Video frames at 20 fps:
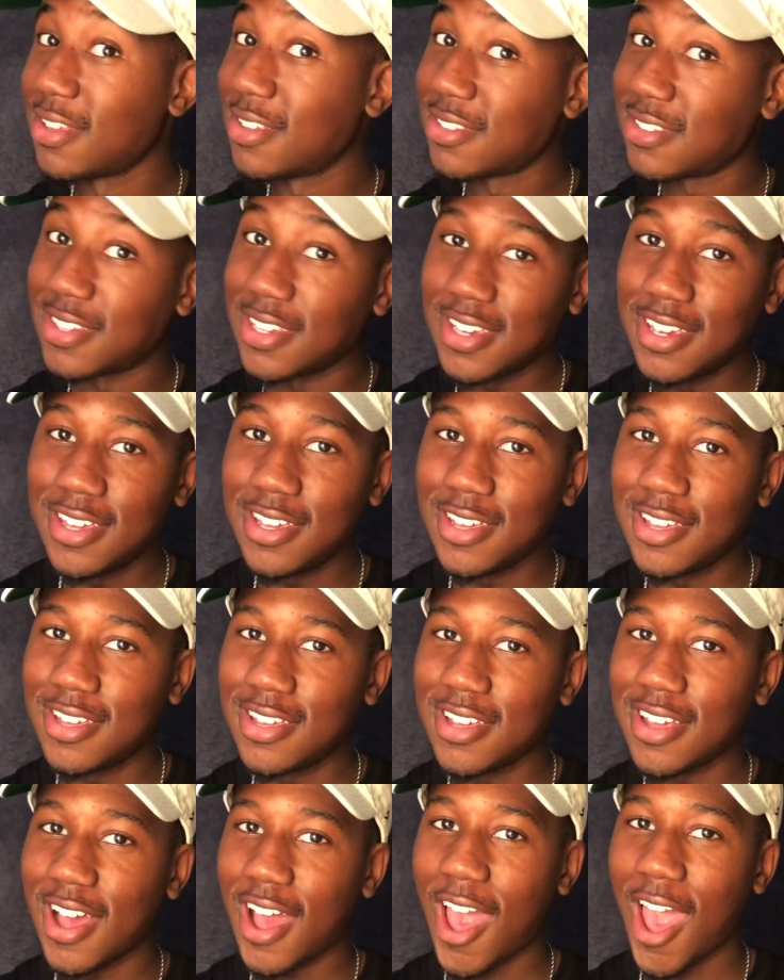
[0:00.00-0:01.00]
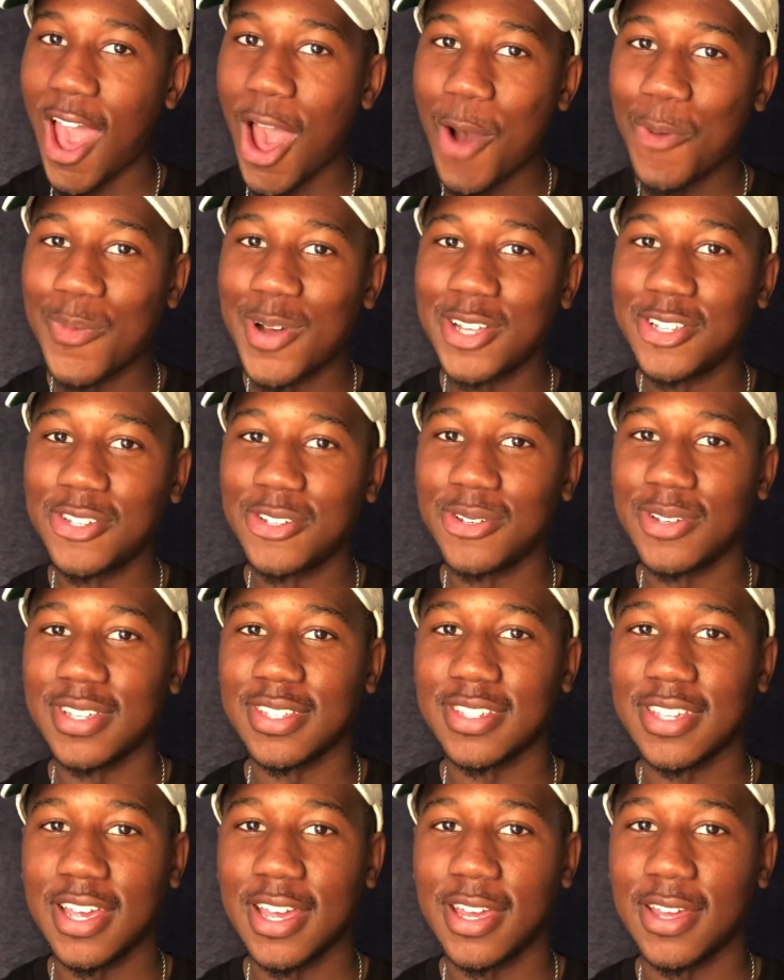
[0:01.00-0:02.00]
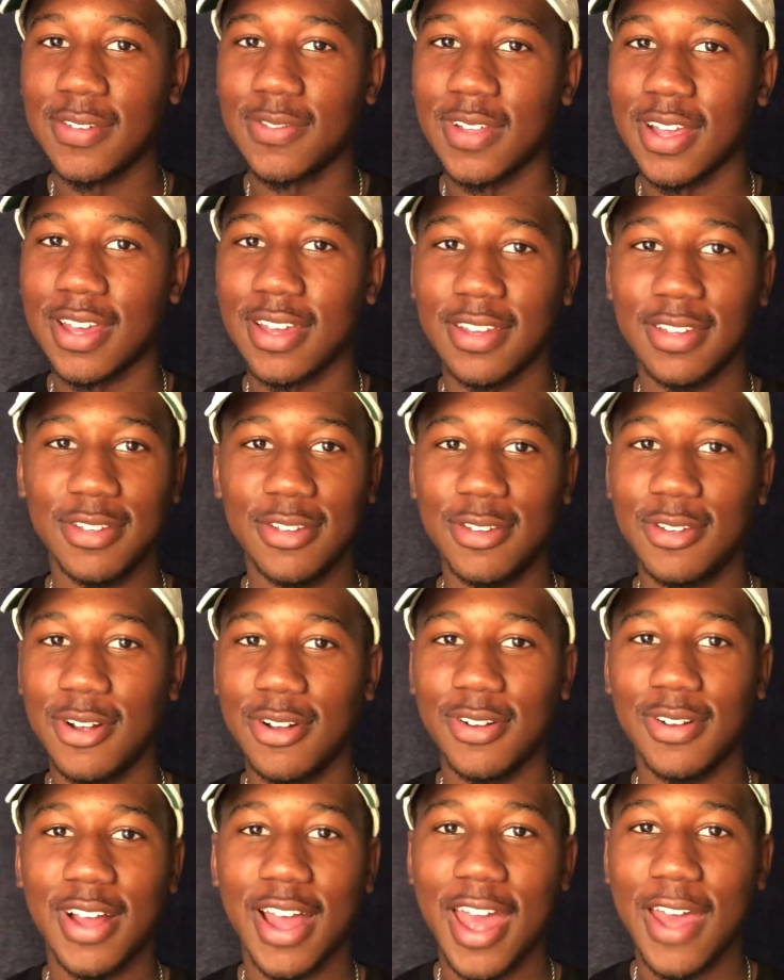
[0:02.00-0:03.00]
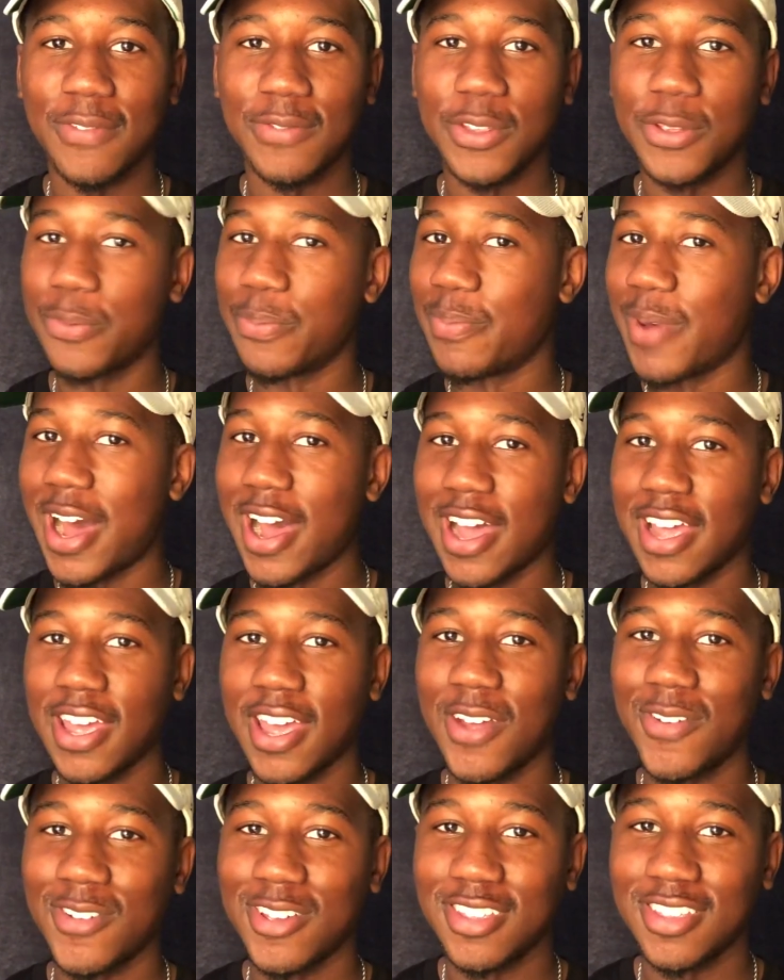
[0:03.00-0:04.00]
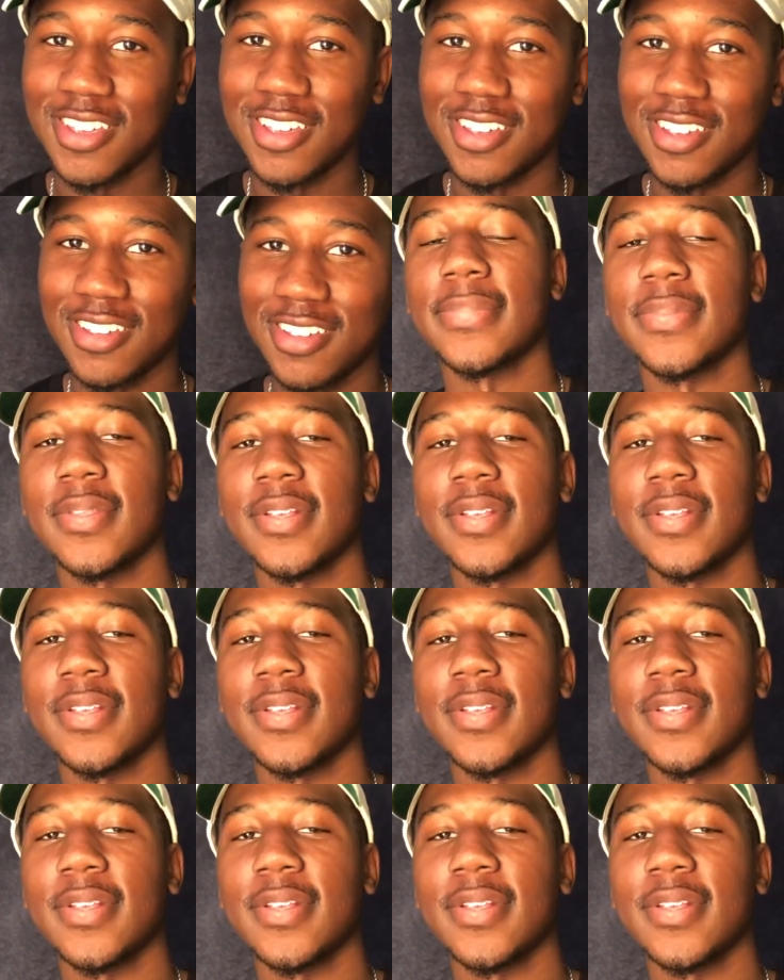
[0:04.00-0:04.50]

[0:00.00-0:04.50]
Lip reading: see how much you can save. Like you don't have to buy everything.